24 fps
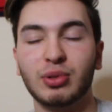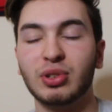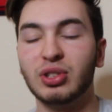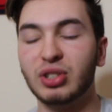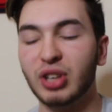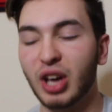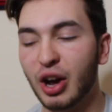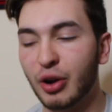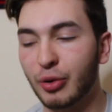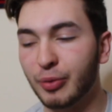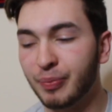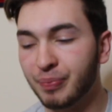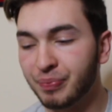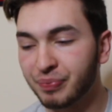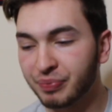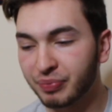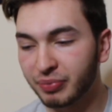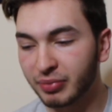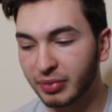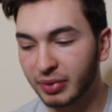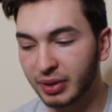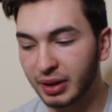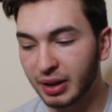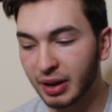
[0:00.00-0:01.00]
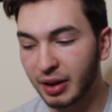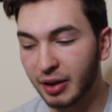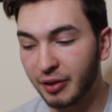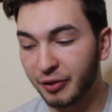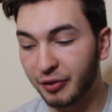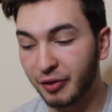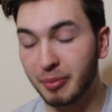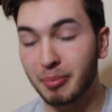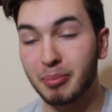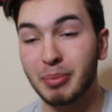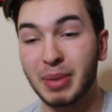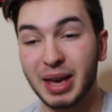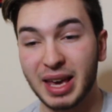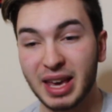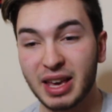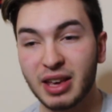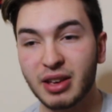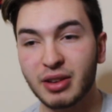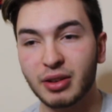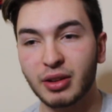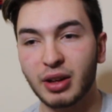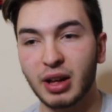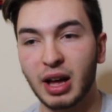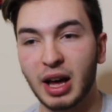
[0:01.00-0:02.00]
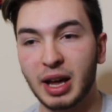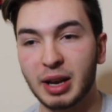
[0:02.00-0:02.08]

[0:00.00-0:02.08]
So for me,